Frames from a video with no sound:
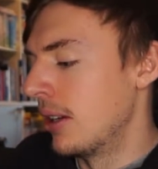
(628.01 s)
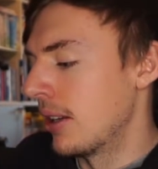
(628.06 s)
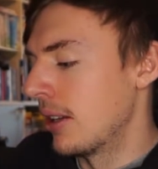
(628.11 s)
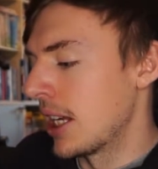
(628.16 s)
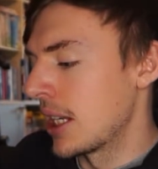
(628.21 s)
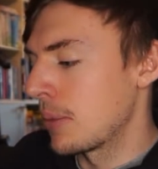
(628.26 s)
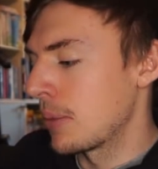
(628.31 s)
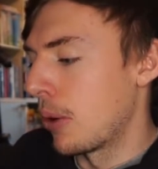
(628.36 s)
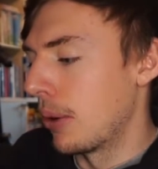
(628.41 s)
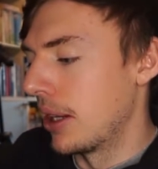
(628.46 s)

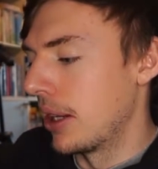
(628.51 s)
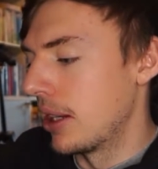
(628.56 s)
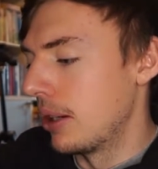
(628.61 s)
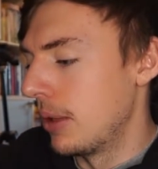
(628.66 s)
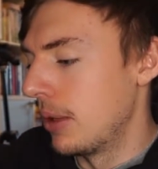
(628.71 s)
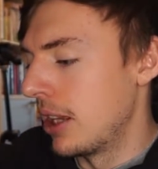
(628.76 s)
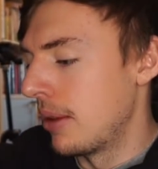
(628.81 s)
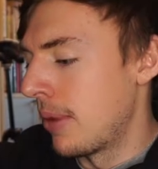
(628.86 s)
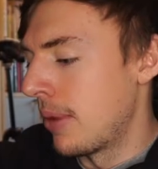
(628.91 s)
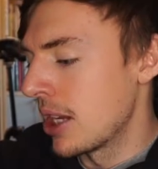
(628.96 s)
That's probably going to
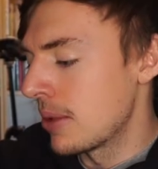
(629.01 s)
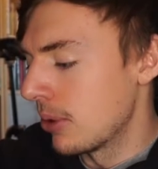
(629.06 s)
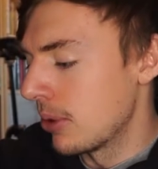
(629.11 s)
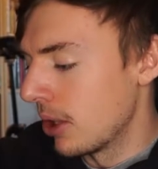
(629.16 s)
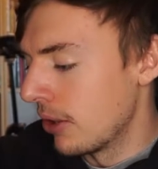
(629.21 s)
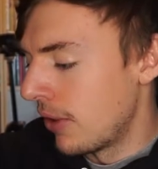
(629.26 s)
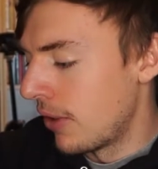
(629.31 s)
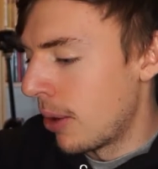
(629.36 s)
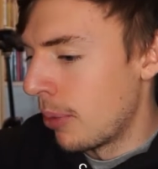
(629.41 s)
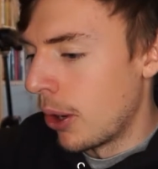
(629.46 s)
be the best
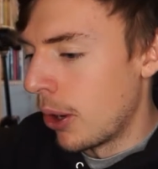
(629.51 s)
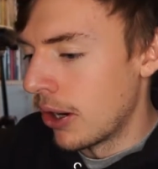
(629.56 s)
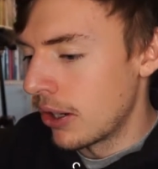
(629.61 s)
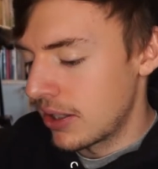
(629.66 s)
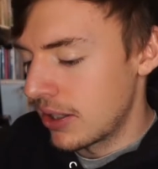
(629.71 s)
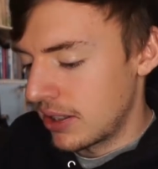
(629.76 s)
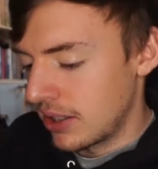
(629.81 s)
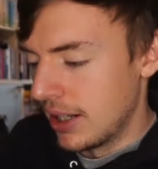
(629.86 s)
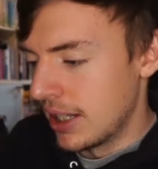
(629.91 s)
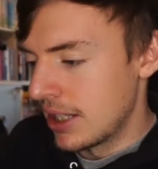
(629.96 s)
pull of our
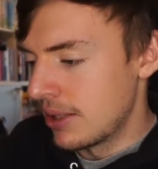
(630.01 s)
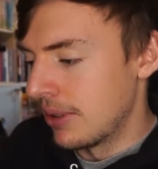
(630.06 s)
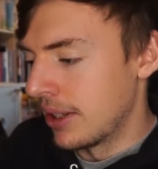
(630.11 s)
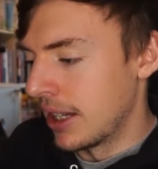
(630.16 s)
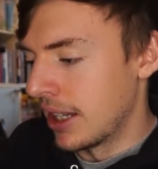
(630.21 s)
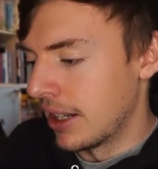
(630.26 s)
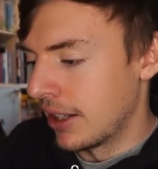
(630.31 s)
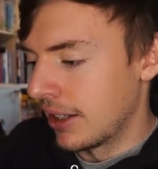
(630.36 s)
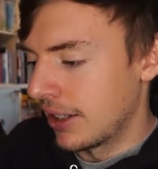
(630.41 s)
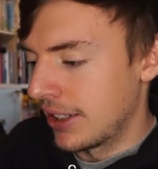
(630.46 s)
box, unless we
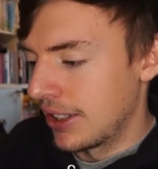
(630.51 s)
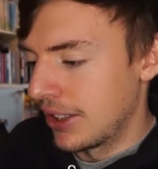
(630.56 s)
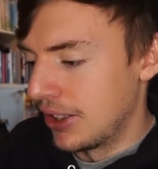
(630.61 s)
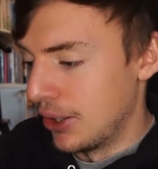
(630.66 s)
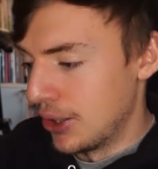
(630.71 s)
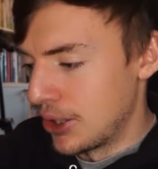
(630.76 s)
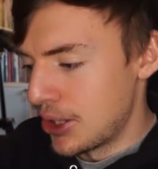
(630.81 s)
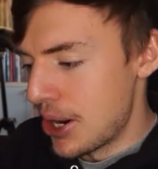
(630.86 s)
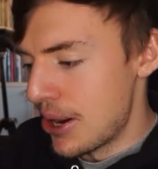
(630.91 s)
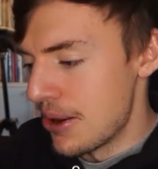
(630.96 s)
get like
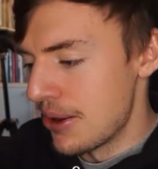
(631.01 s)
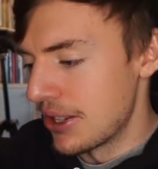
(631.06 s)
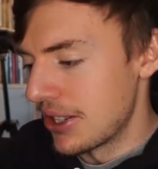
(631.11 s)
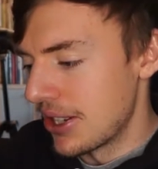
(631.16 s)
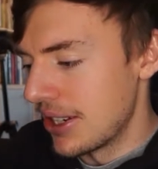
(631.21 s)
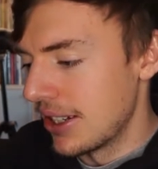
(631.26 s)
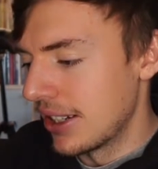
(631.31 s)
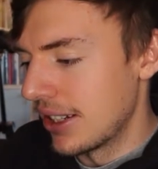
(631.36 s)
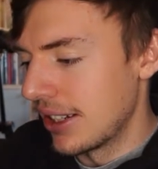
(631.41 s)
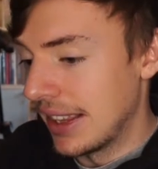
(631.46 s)
the
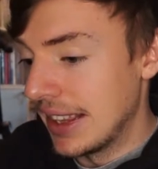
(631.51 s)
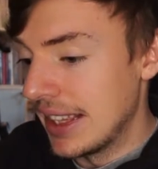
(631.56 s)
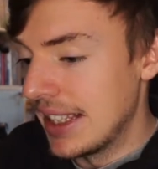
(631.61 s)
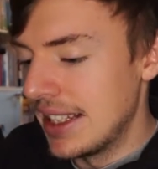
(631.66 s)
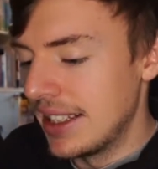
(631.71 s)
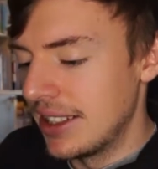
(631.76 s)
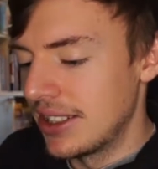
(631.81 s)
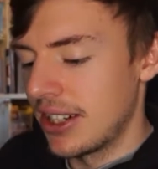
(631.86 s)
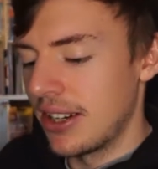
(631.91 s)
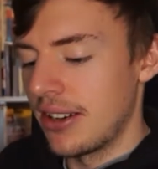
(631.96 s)
Charizard,
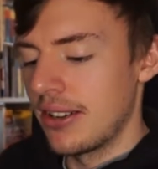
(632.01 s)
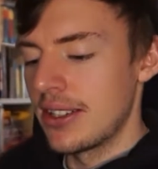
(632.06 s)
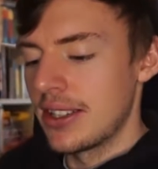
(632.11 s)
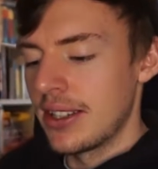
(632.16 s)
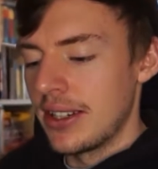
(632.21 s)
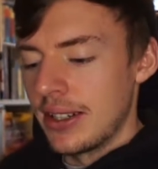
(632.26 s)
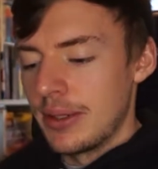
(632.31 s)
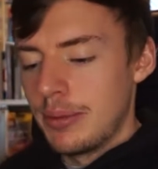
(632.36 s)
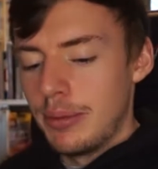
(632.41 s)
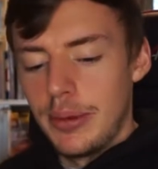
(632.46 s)

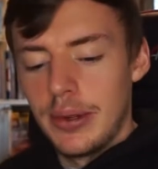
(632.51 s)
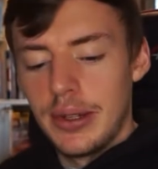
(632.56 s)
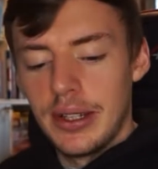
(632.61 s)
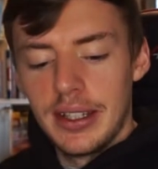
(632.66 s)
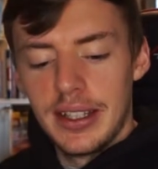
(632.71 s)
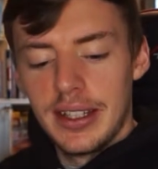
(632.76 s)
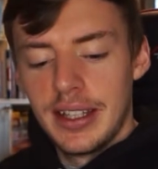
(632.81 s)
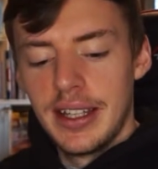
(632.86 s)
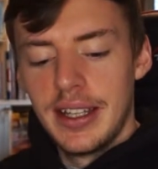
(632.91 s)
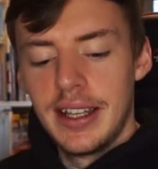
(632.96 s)

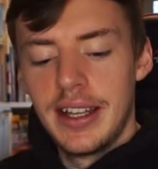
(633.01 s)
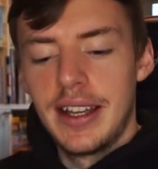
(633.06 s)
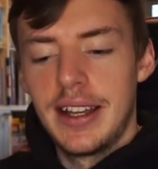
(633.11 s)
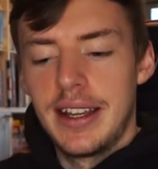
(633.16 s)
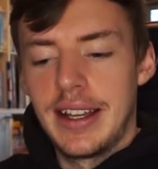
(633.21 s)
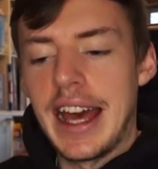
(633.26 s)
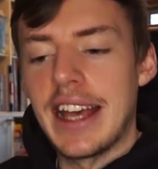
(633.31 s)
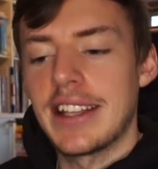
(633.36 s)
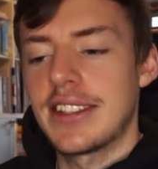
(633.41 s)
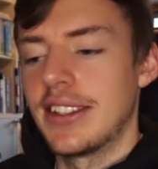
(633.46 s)
but
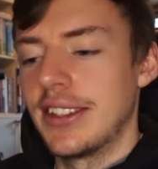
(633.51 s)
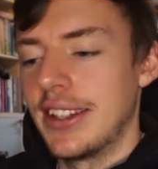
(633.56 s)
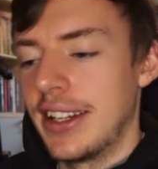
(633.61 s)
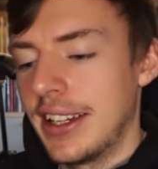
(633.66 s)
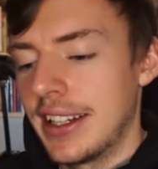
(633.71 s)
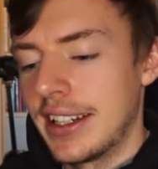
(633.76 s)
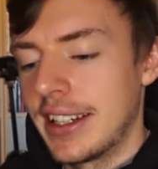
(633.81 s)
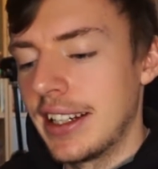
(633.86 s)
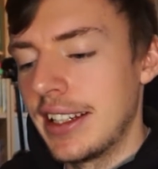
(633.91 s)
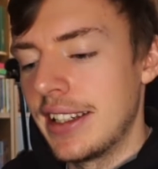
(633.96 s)
that's
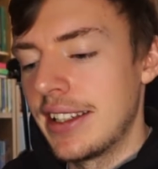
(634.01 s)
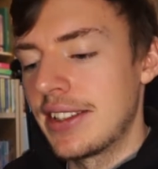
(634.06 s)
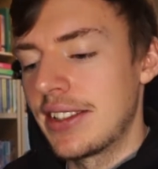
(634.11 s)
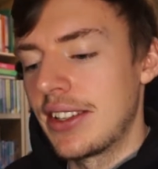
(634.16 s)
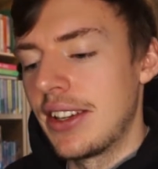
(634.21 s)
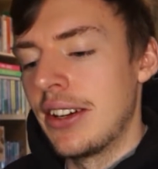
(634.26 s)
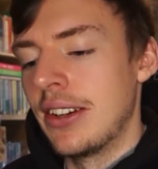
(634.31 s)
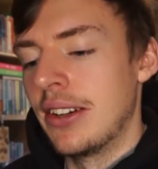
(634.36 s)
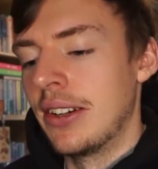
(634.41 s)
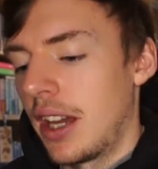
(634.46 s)
unlikely.
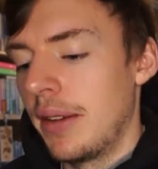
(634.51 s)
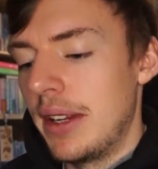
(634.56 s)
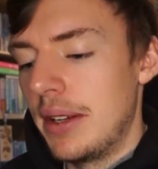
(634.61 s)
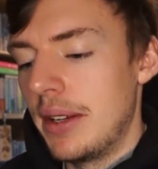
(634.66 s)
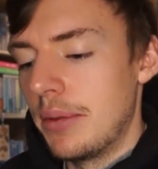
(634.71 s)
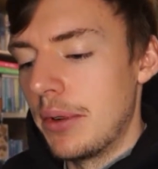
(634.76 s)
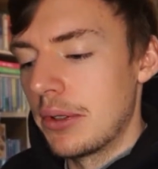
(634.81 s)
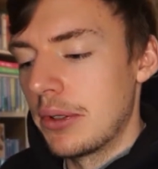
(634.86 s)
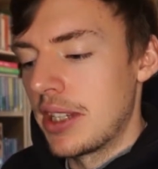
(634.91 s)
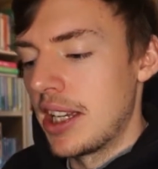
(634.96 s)
So, I
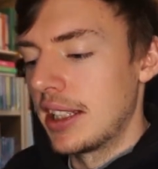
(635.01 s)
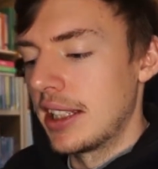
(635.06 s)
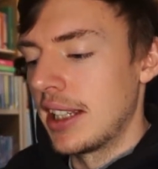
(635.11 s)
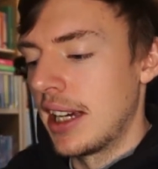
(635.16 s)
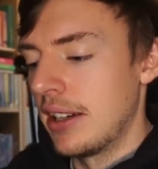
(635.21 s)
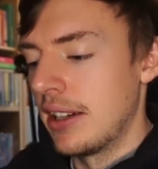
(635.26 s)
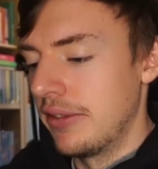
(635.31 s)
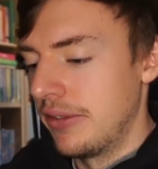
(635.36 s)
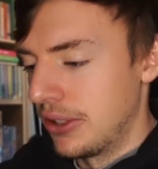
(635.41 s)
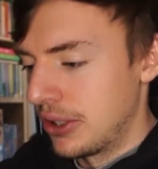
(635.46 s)
mean, we'll take
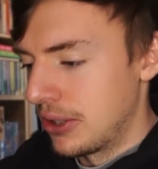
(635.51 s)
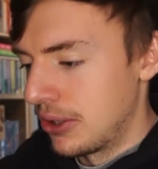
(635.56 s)
that for